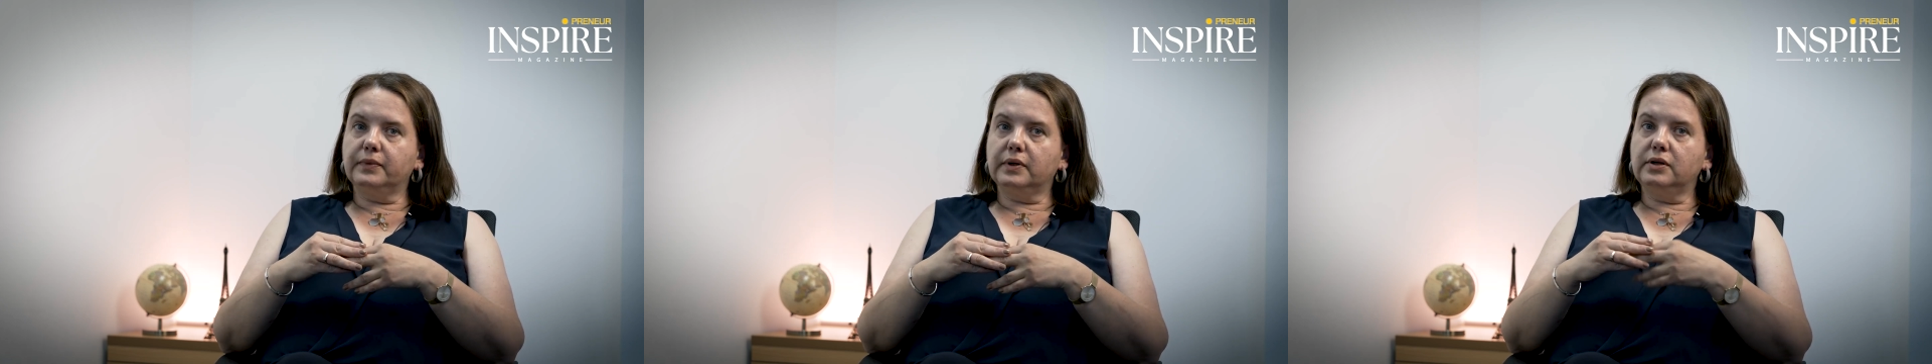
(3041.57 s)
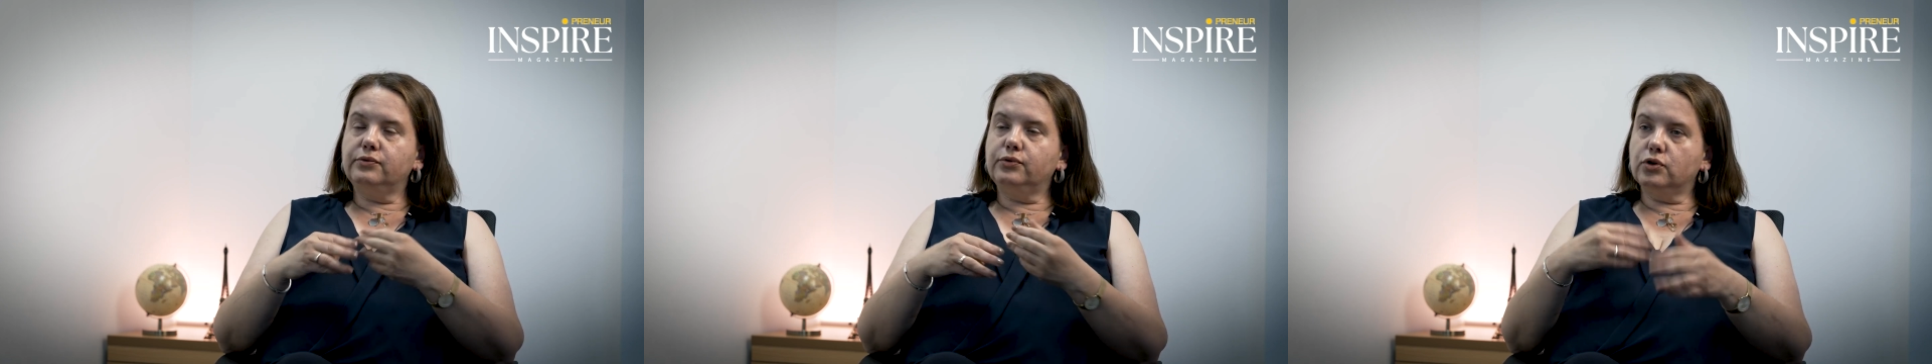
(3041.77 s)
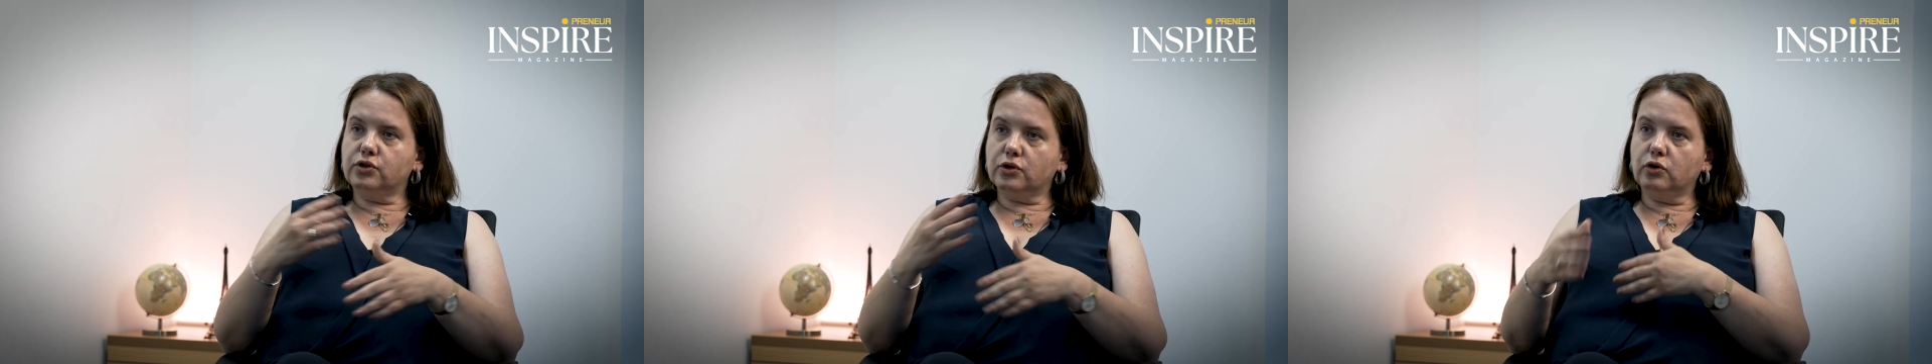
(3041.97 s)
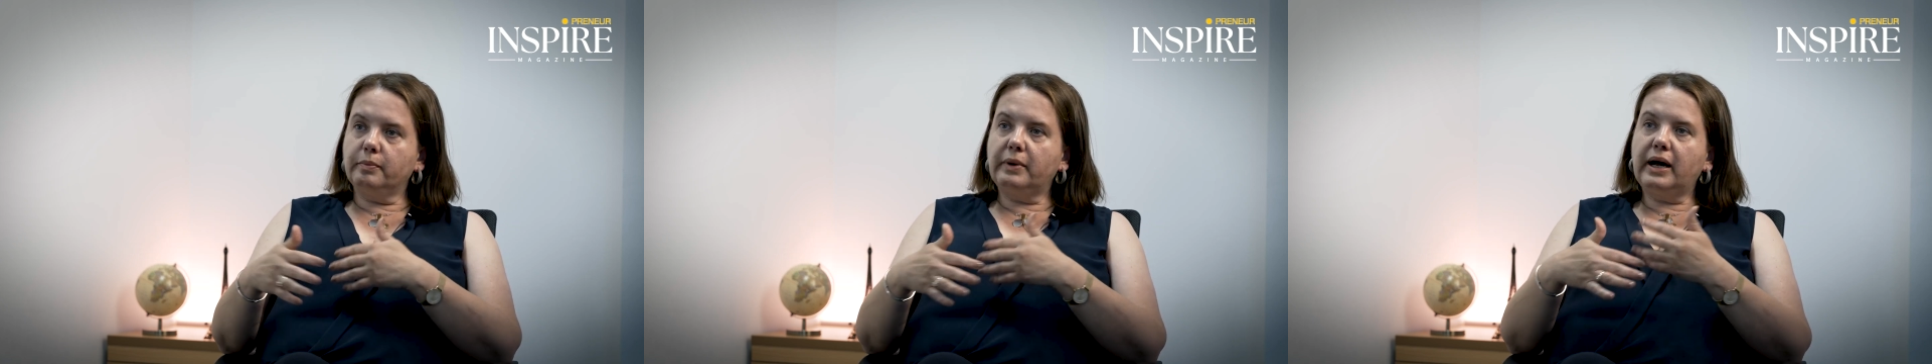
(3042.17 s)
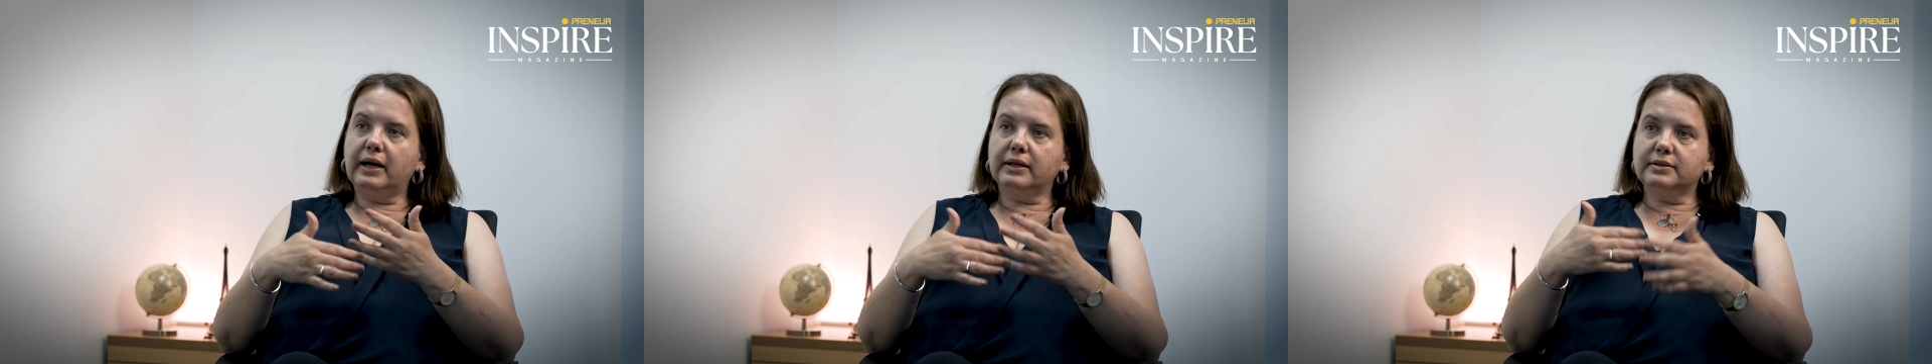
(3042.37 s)
In future, we
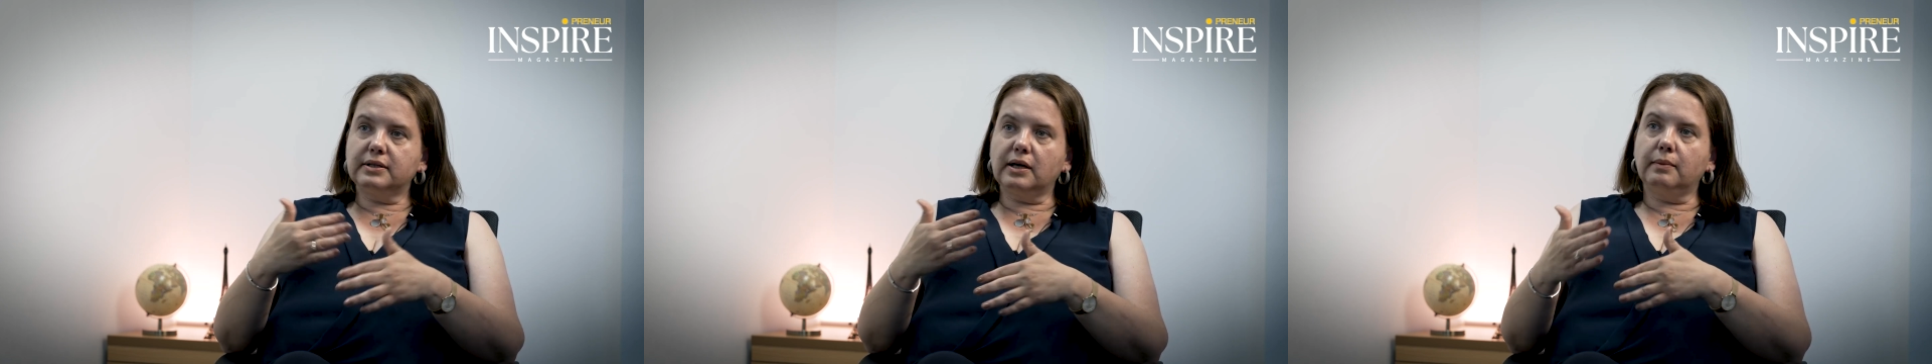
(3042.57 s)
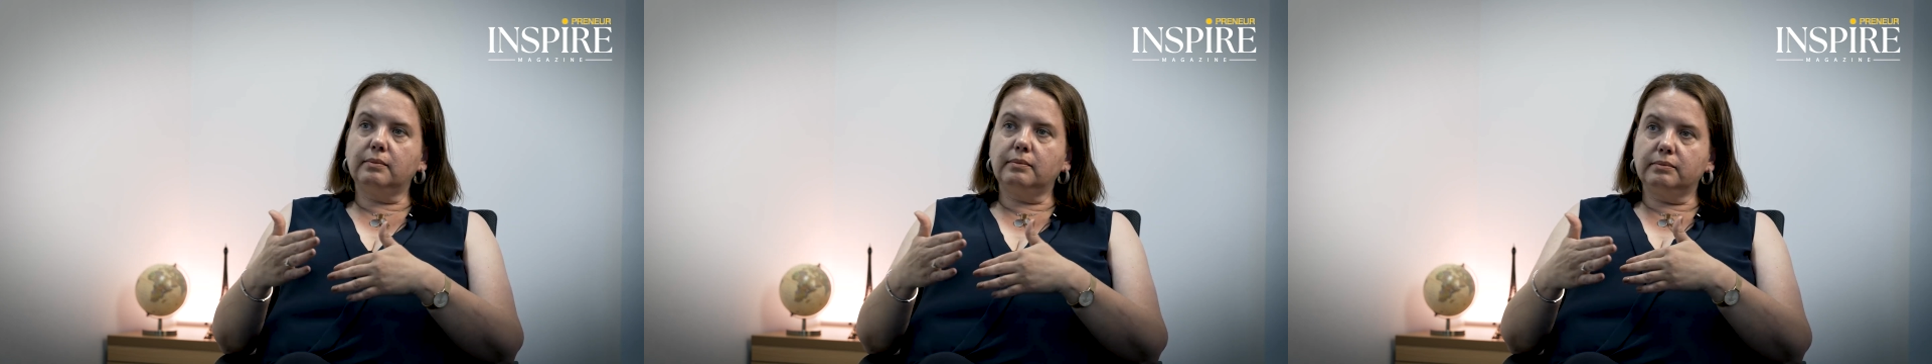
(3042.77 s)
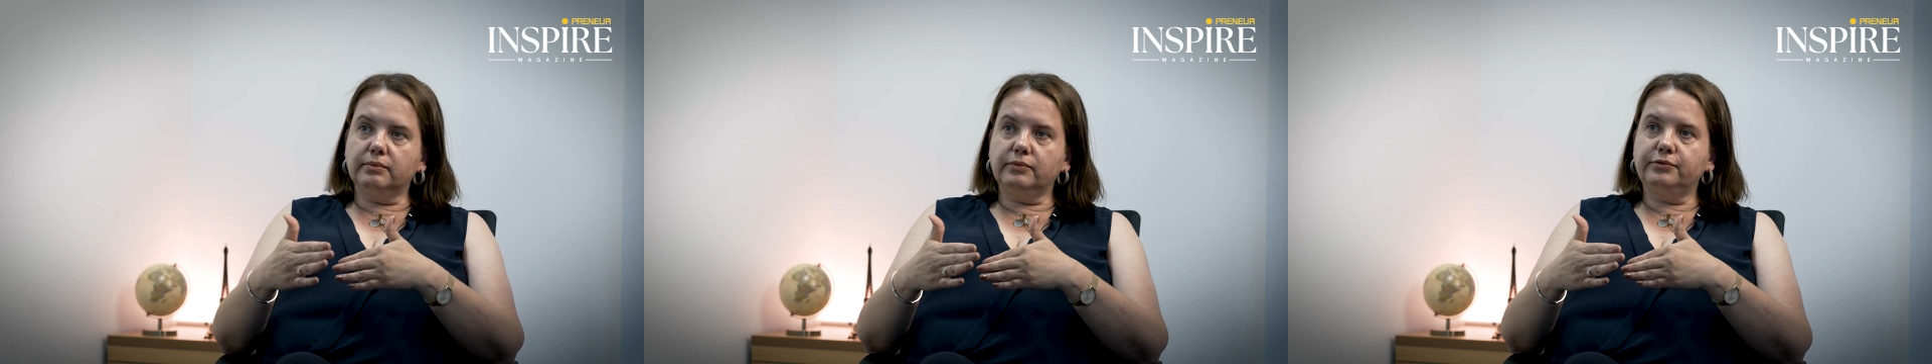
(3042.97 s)
may add some